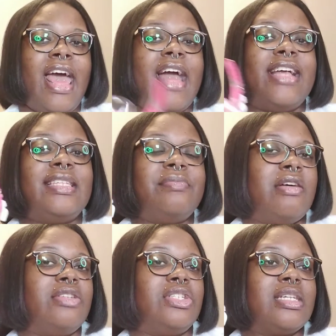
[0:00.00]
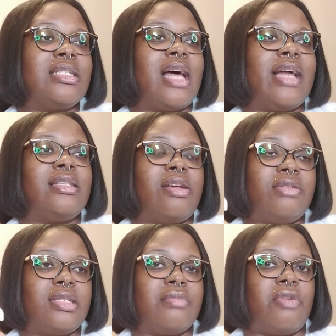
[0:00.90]
It smells just like
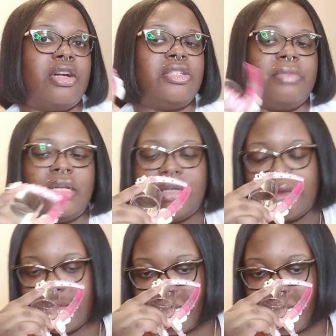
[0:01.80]
toasted marshmallows.